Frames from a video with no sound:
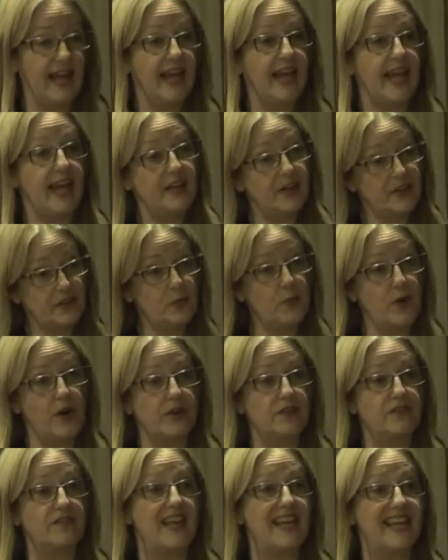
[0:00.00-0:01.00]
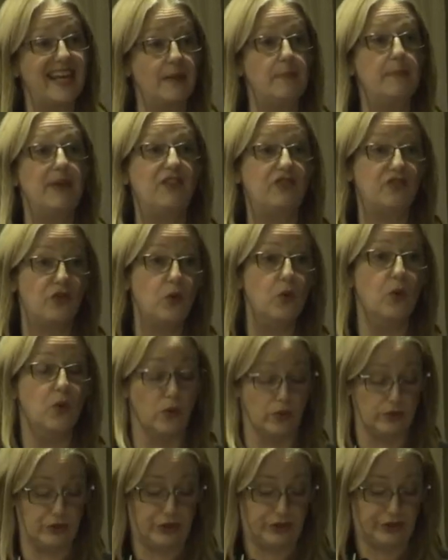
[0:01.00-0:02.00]
In other words, they can be
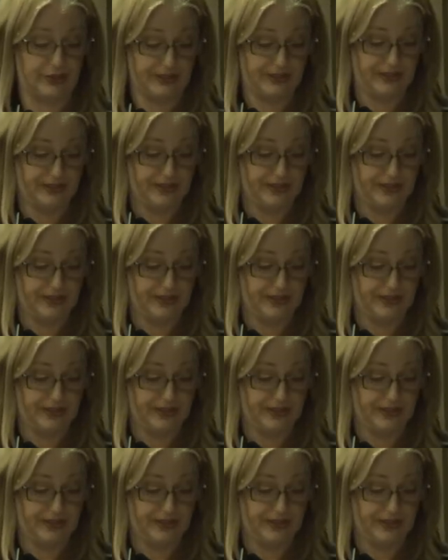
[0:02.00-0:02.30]
taught.